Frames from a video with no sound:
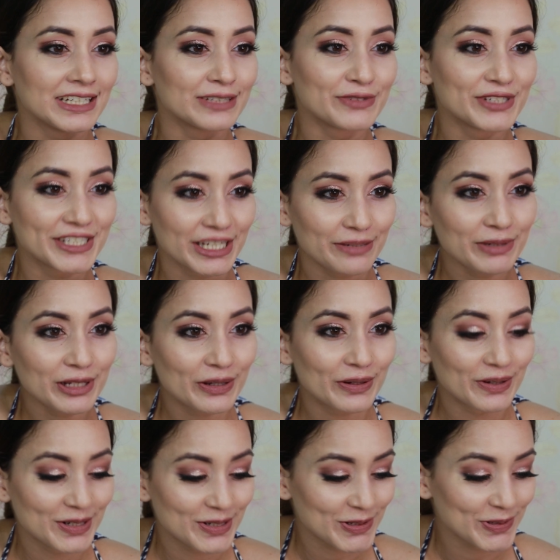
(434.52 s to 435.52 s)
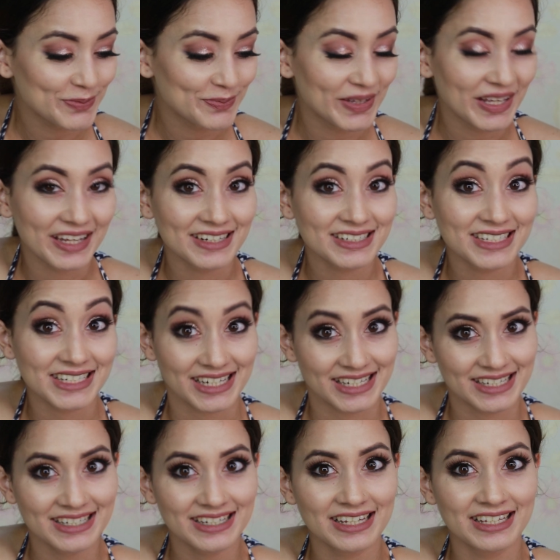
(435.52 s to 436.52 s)
It will take me longer to make it
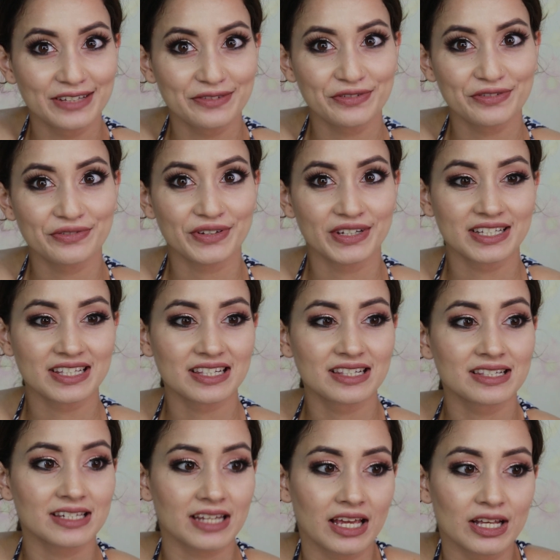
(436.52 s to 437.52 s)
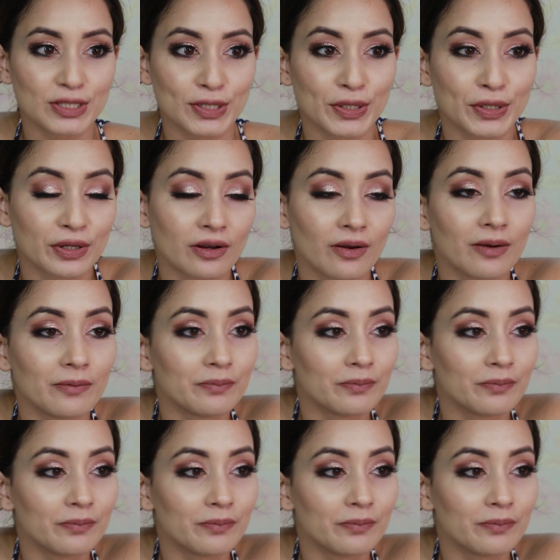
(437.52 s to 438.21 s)
10 if it stays on